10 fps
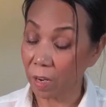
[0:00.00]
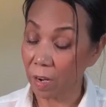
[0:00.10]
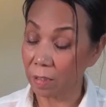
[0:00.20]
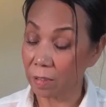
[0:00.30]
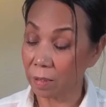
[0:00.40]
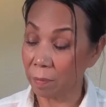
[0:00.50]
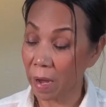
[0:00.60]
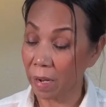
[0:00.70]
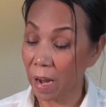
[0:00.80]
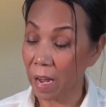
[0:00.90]
It's
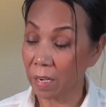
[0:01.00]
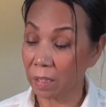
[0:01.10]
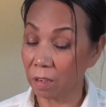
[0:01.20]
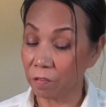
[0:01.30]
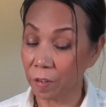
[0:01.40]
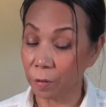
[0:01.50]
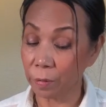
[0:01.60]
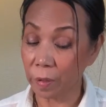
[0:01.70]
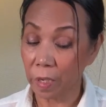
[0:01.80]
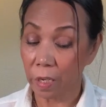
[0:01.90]
by adding a
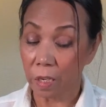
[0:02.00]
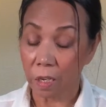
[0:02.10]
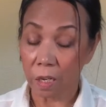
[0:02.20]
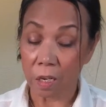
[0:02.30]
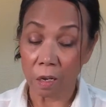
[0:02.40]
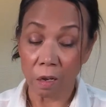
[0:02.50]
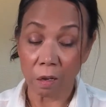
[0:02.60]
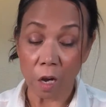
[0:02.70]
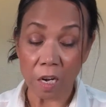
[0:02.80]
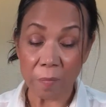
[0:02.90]
few
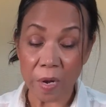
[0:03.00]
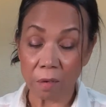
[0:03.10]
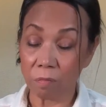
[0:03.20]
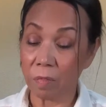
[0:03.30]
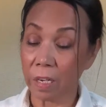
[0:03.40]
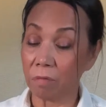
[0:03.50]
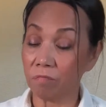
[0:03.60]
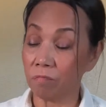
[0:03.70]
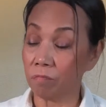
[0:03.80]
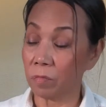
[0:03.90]
condiment like
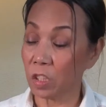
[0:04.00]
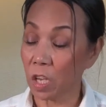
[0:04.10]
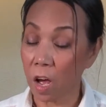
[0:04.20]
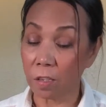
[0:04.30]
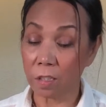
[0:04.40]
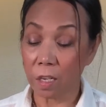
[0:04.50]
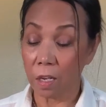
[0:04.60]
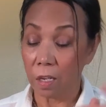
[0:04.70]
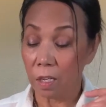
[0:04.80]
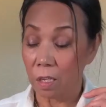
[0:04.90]
the sauce,
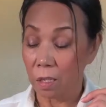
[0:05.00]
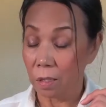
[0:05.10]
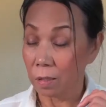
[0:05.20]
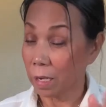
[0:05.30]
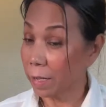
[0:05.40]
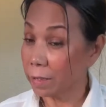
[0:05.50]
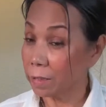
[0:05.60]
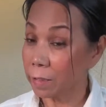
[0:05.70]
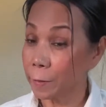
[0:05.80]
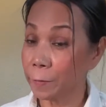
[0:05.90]
the
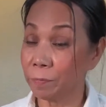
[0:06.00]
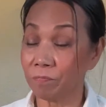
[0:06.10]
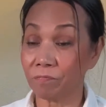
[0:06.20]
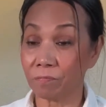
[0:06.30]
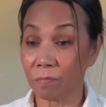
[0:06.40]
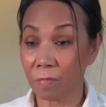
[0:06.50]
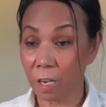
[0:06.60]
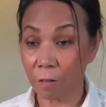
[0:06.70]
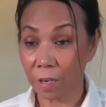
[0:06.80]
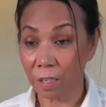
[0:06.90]
lettuce, the
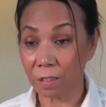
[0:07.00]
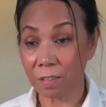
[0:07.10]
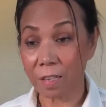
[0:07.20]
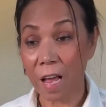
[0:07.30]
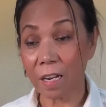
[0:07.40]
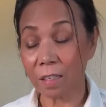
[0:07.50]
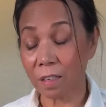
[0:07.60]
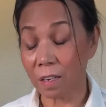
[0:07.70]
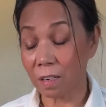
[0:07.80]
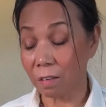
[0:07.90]
green salad,
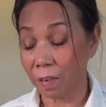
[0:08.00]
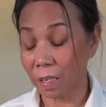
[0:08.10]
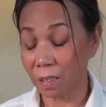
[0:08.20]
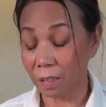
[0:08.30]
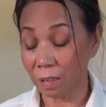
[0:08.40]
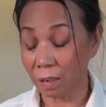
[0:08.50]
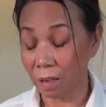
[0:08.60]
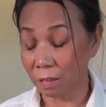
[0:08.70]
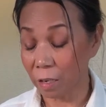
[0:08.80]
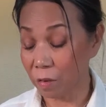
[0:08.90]
and the green
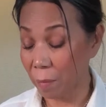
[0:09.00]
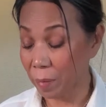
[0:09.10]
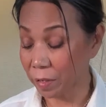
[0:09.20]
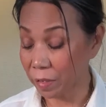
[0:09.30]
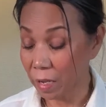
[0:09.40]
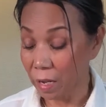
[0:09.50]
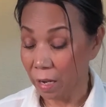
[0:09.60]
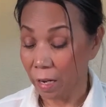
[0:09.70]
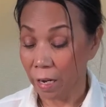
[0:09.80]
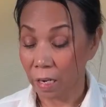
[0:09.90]
cucumbers.
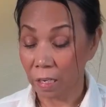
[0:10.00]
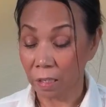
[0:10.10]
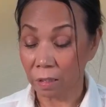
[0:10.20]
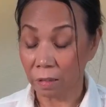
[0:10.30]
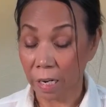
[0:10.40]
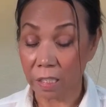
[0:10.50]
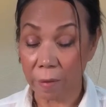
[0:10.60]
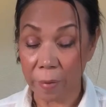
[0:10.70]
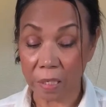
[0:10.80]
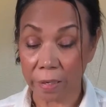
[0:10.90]
It tastes
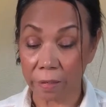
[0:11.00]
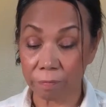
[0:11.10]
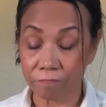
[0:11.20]
amazing.